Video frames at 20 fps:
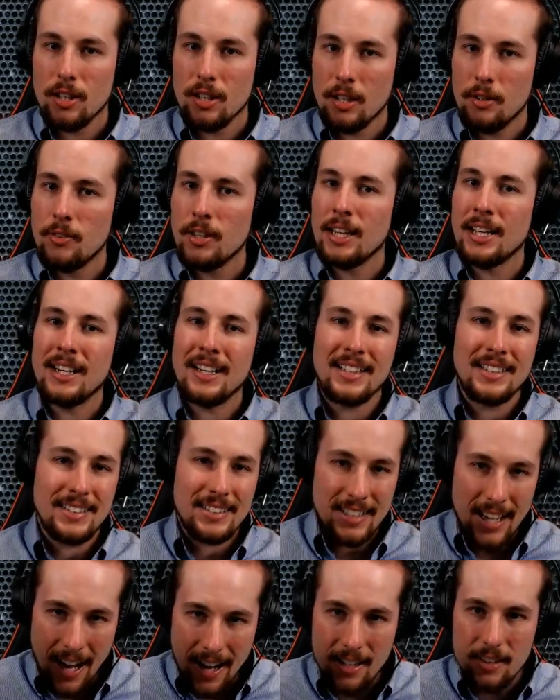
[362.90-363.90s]
living in
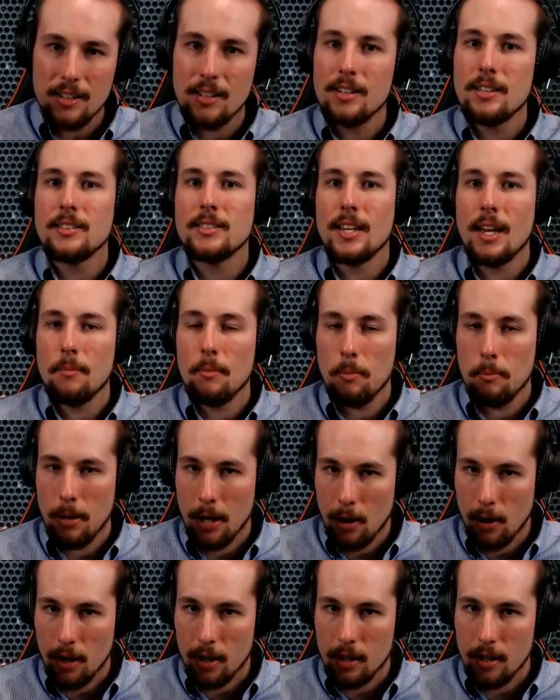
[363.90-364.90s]
exactly the same
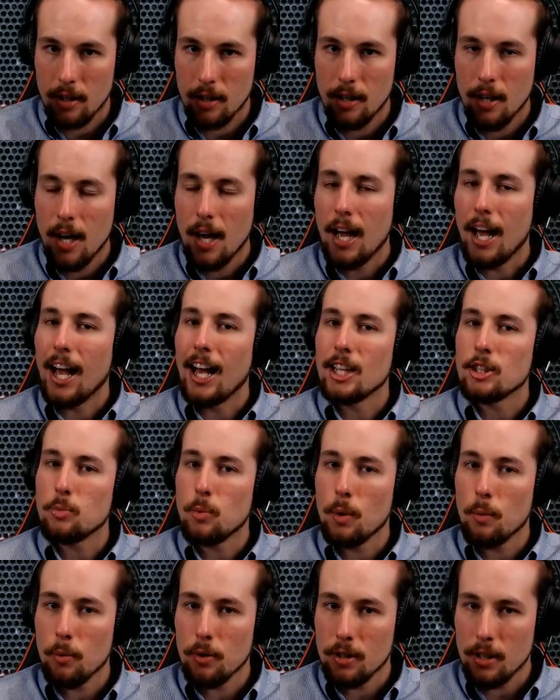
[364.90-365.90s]
America as we
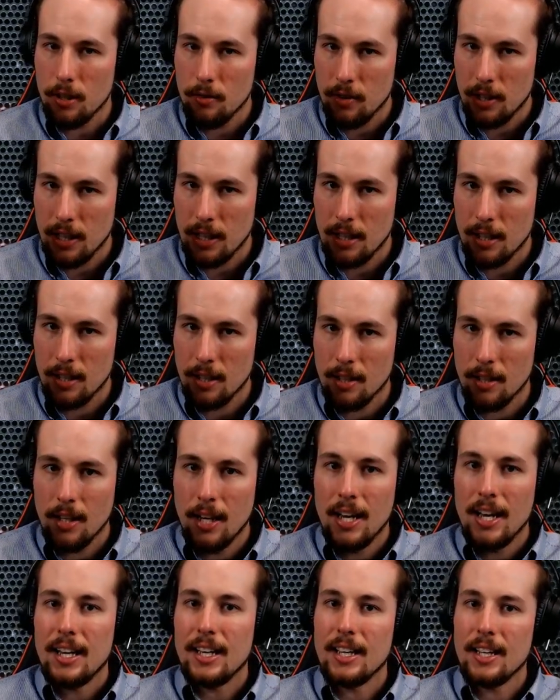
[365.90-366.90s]
were living in
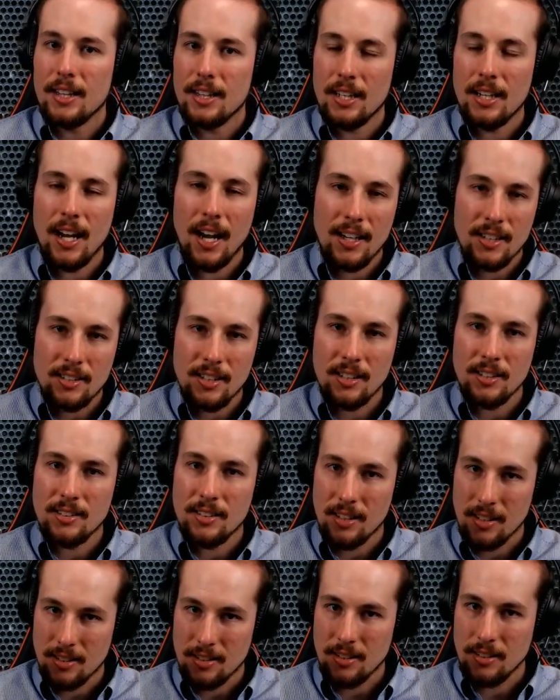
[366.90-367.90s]
in the
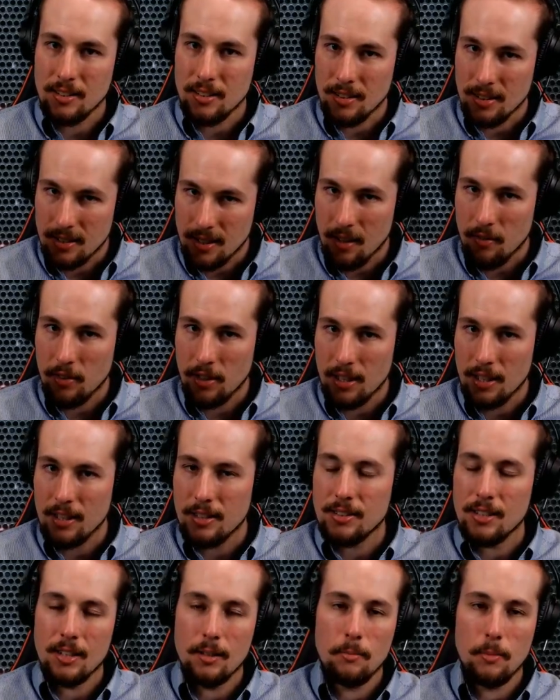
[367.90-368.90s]
1960s and
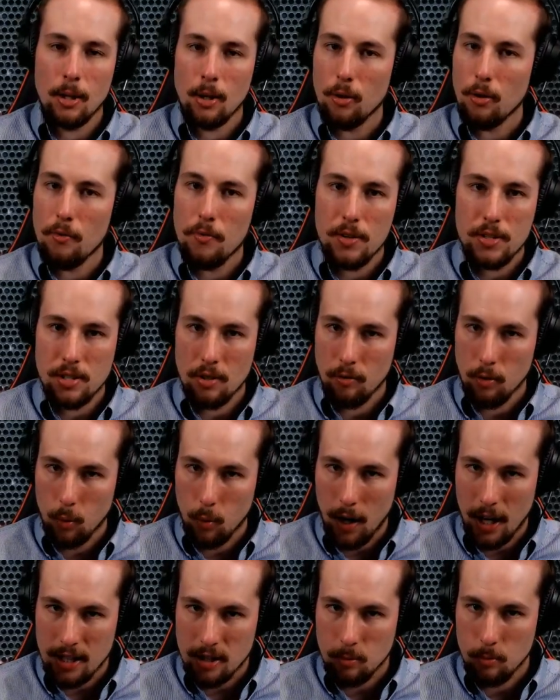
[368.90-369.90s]
70s in the middle of the civil
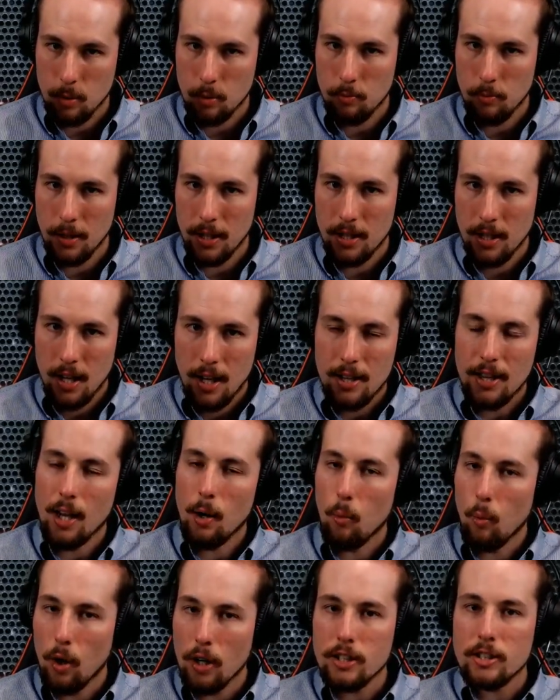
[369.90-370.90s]
rights movement. They
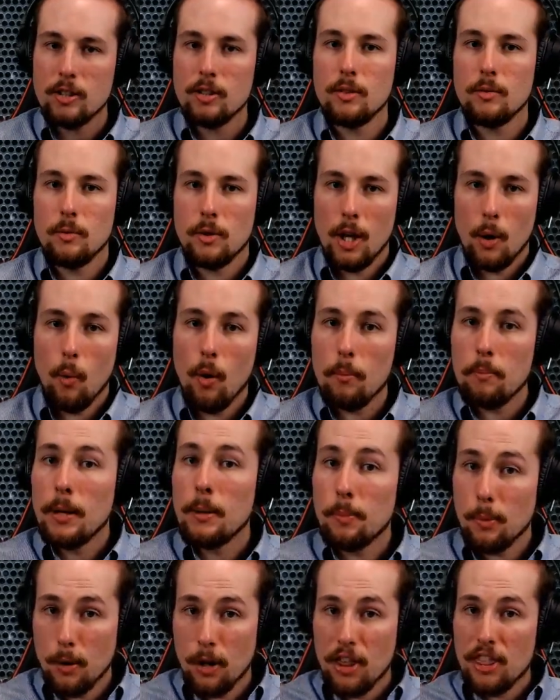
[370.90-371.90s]
want to they want
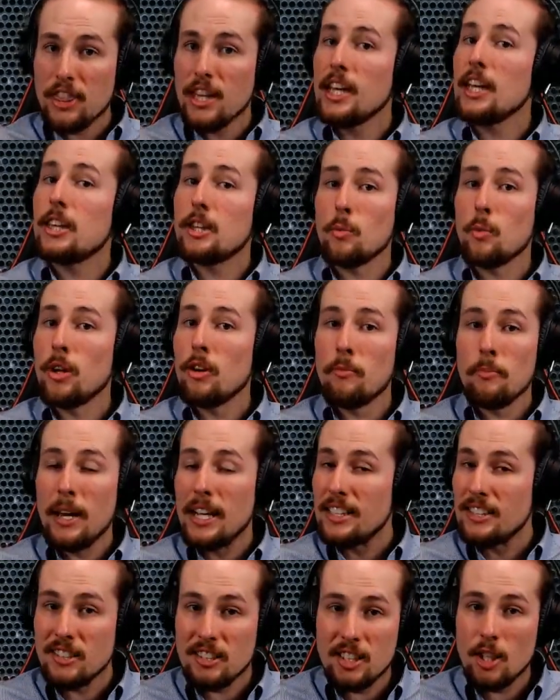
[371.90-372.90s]
people to think that we have
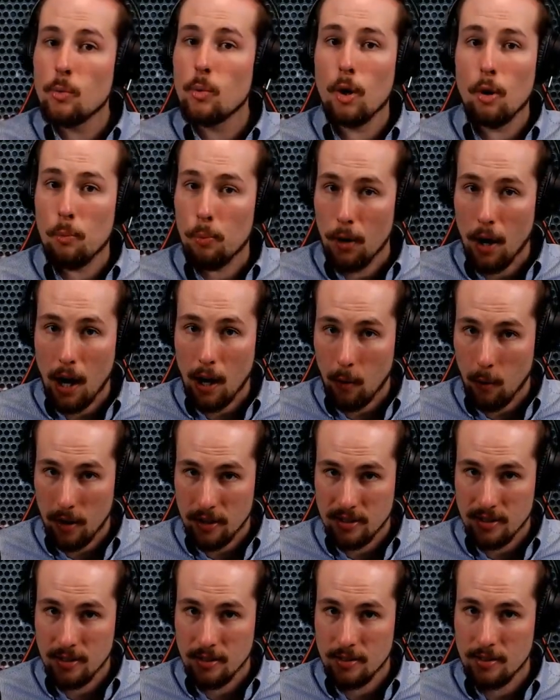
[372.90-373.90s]
made zero progress
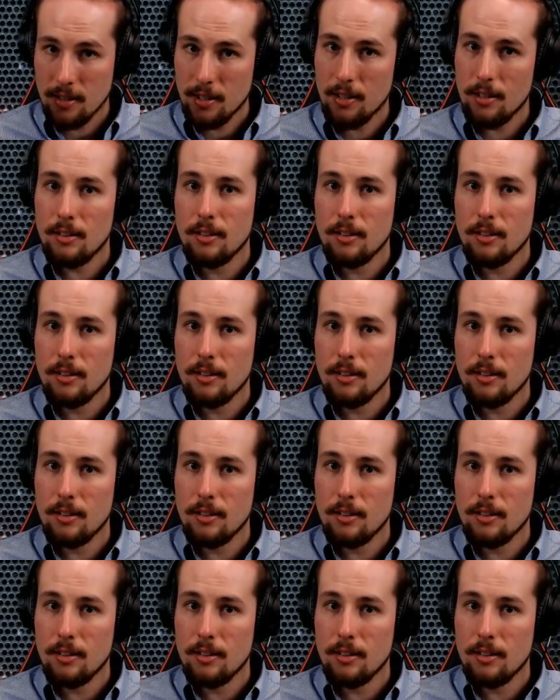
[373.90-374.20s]
since then.